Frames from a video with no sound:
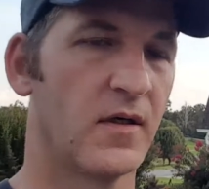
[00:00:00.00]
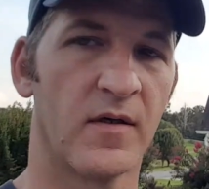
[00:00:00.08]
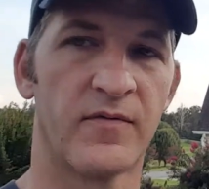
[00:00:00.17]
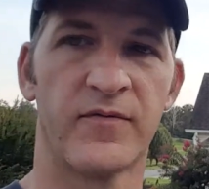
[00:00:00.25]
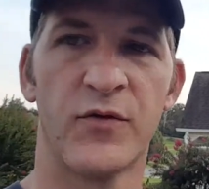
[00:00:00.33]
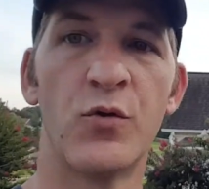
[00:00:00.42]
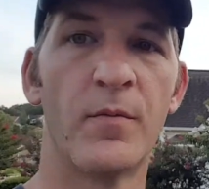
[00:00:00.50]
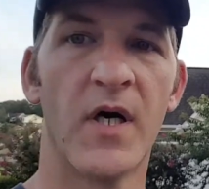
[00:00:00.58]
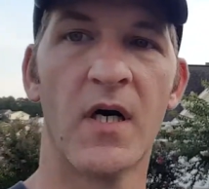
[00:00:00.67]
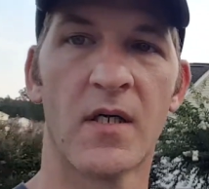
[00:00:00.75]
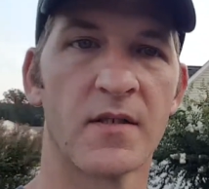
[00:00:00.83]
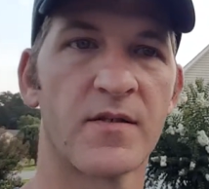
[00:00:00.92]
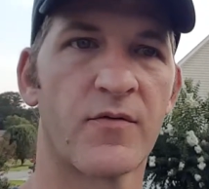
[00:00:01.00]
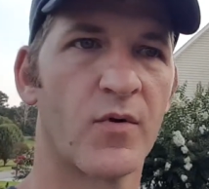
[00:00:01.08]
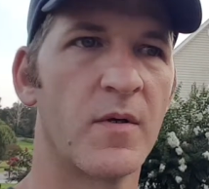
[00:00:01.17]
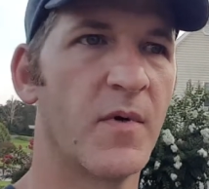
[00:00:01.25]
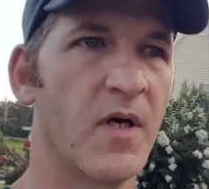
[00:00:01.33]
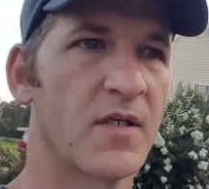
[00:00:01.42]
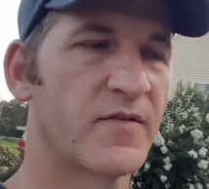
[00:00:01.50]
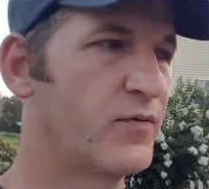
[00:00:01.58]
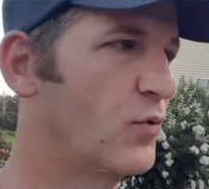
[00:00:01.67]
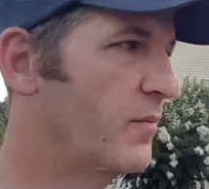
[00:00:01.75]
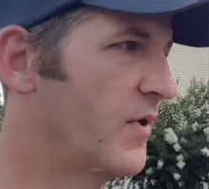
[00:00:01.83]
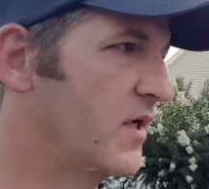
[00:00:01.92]
a few months, 3 months,
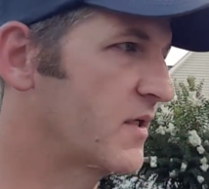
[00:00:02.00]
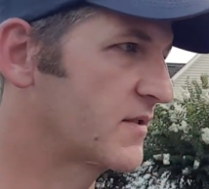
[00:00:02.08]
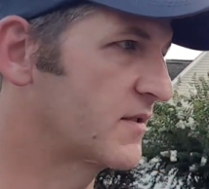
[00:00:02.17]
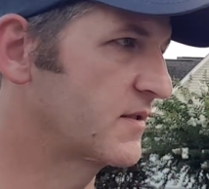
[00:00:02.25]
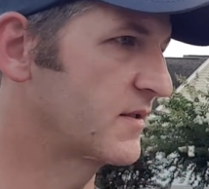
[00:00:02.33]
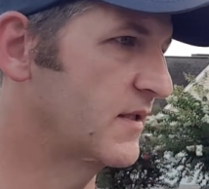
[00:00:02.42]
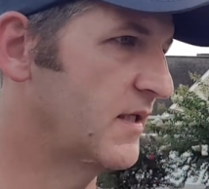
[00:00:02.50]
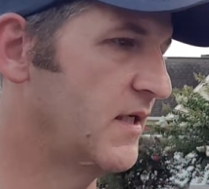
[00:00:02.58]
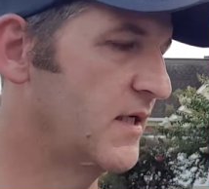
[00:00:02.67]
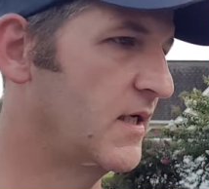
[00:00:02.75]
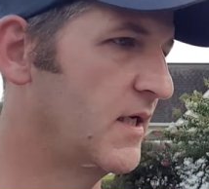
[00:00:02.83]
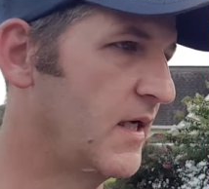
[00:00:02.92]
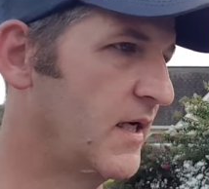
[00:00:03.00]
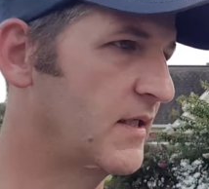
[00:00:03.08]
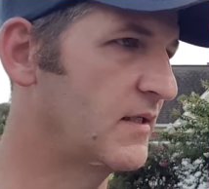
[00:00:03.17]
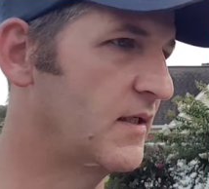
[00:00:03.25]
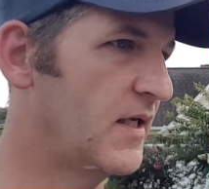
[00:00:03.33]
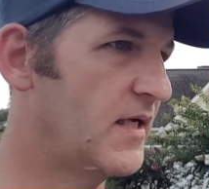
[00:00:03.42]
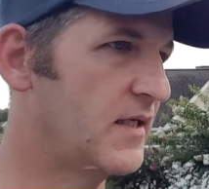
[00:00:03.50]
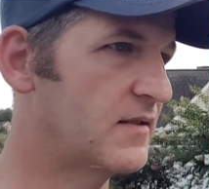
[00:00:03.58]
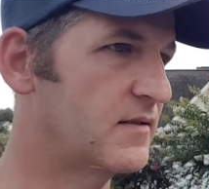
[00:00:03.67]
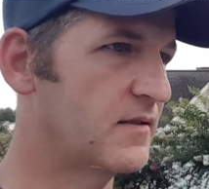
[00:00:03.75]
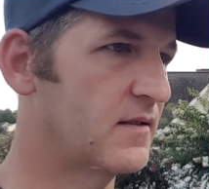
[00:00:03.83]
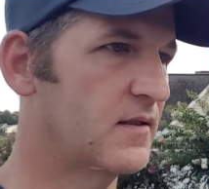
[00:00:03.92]
4 months, and let
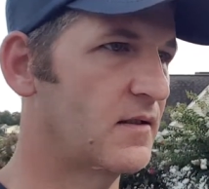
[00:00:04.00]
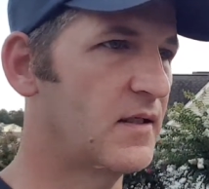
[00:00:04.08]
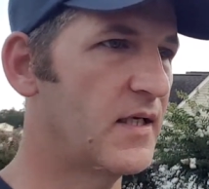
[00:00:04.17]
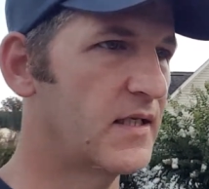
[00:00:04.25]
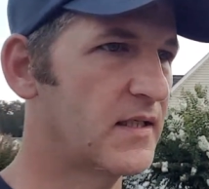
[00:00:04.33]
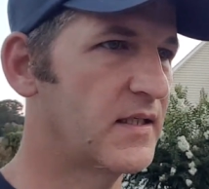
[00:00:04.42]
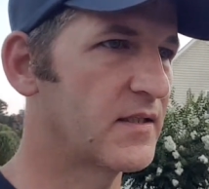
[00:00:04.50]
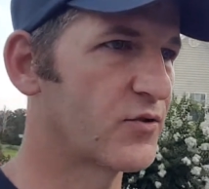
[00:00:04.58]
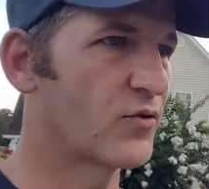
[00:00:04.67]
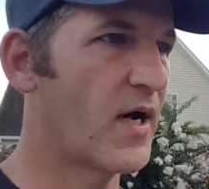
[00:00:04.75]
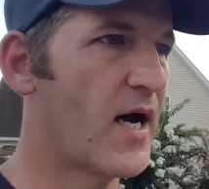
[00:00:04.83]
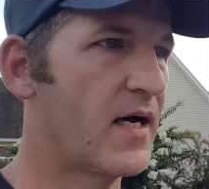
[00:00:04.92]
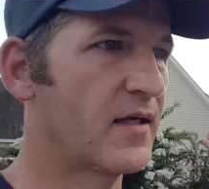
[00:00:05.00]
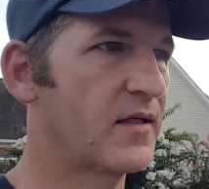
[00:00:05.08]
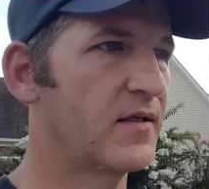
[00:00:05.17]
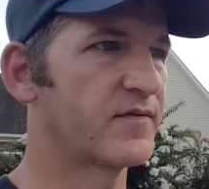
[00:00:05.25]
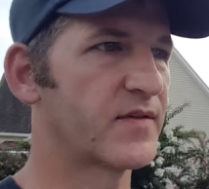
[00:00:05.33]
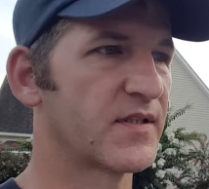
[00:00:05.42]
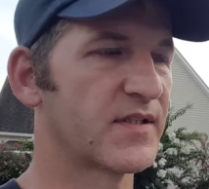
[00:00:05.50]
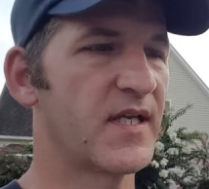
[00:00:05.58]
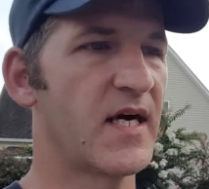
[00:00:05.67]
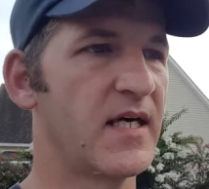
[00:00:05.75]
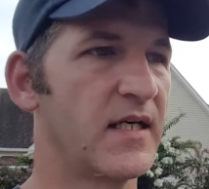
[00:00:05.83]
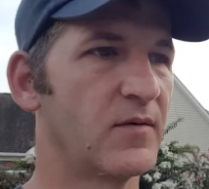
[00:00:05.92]
it get dry enough to
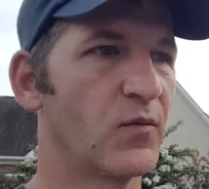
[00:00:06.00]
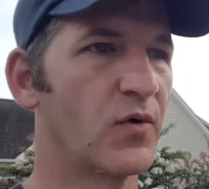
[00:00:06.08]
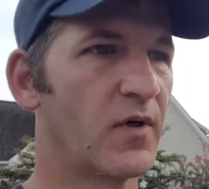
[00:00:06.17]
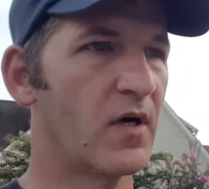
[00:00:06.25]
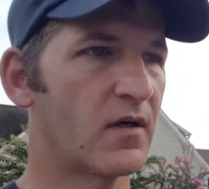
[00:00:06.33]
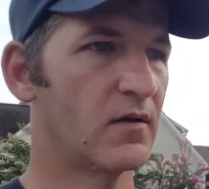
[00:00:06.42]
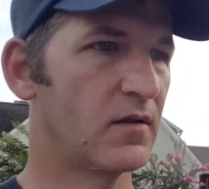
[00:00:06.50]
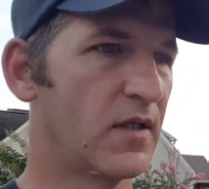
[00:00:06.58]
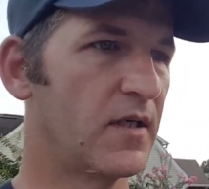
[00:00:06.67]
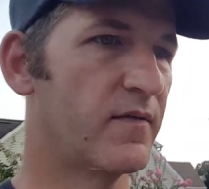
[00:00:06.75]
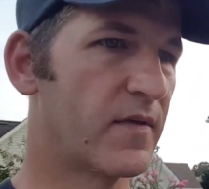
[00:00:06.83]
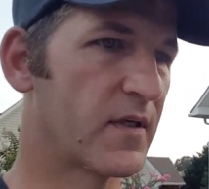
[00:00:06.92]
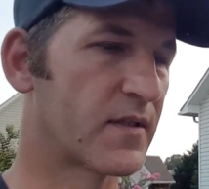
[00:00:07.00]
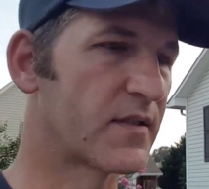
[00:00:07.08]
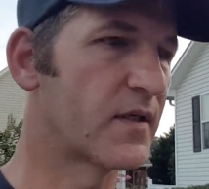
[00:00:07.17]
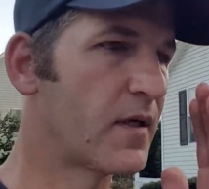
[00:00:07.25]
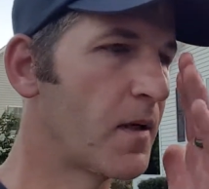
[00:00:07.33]
stain. We're not going to leave this